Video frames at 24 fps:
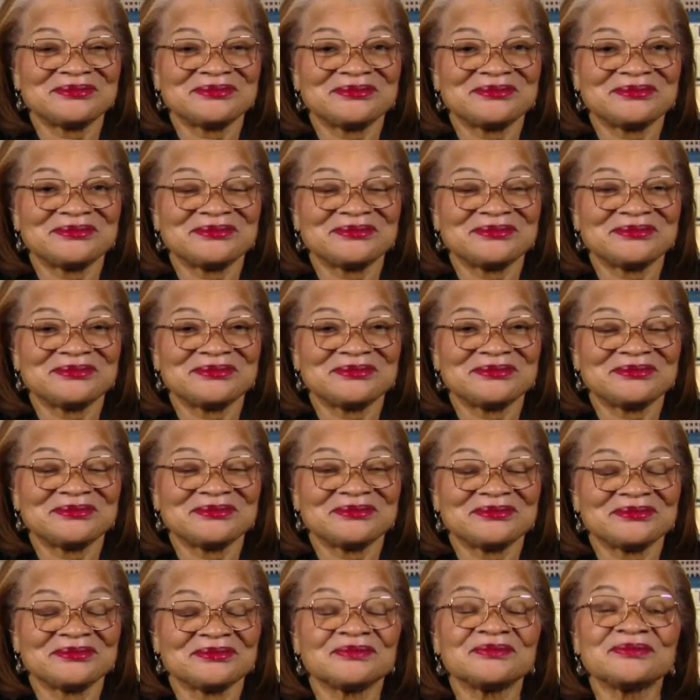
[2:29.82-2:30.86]

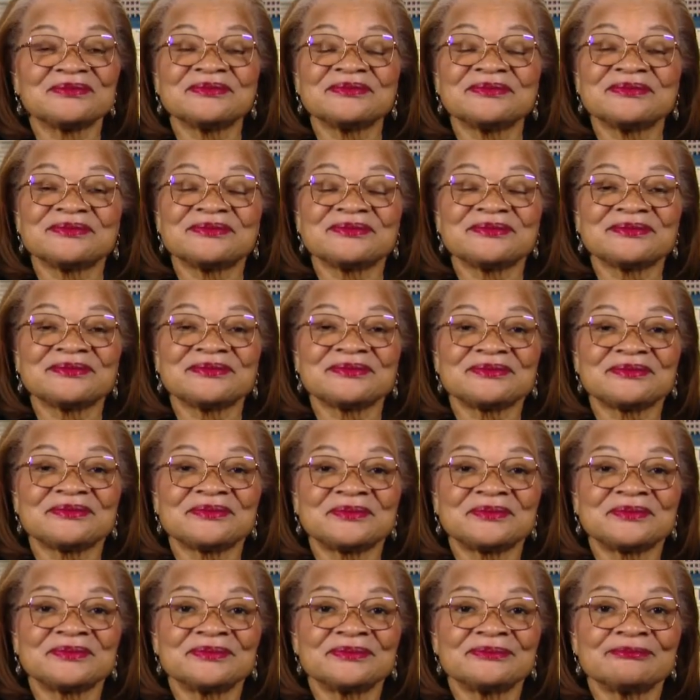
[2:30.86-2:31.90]

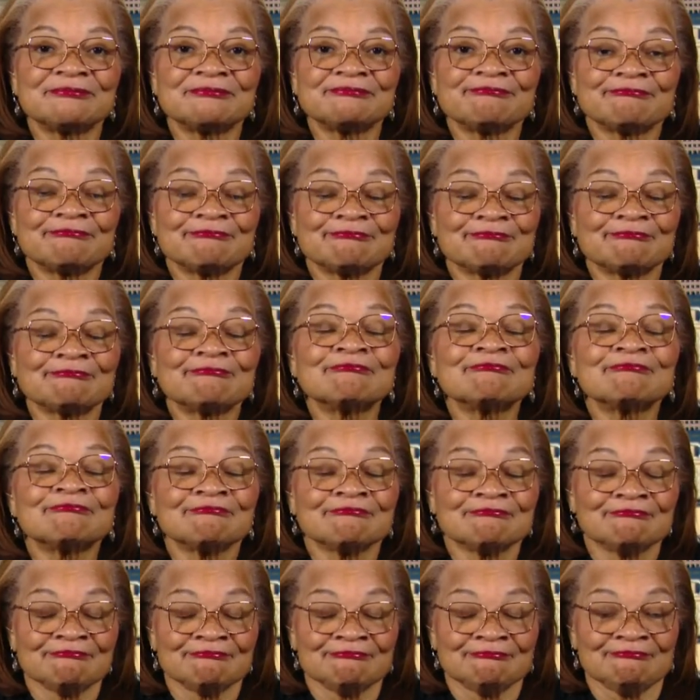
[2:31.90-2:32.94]

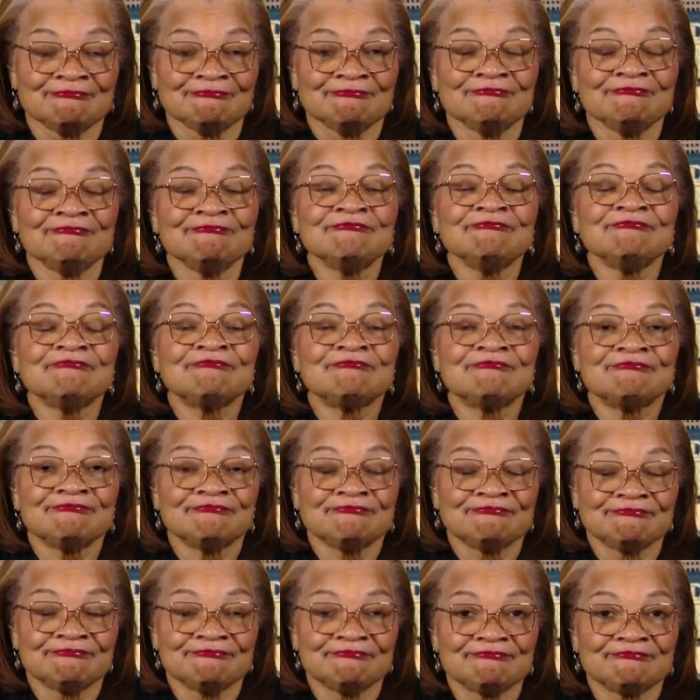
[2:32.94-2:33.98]

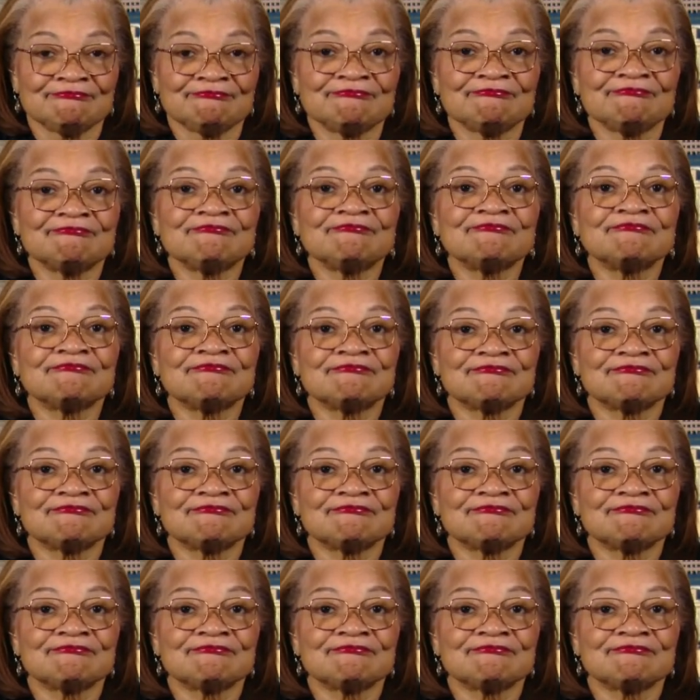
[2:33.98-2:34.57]
No words are spoken by the person on screen.